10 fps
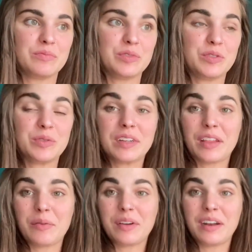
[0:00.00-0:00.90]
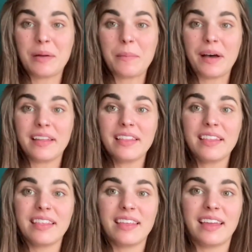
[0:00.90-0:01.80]
do another one in a
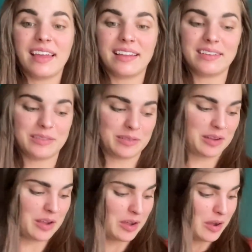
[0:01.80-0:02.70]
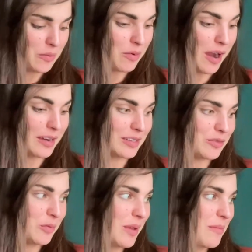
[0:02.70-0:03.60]
month and progress
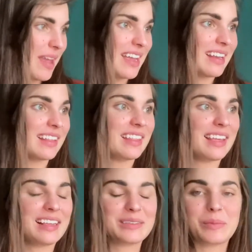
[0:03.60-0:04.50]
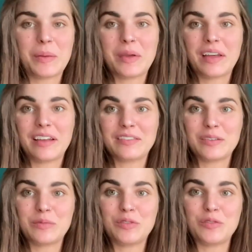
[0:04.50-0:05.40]
will be made on things. Maybe I'll have
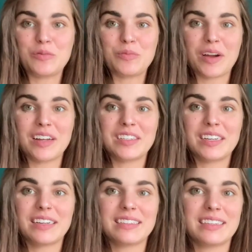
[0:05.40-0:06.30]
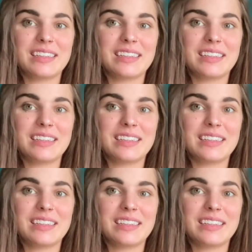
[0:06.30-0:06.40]
some new projects.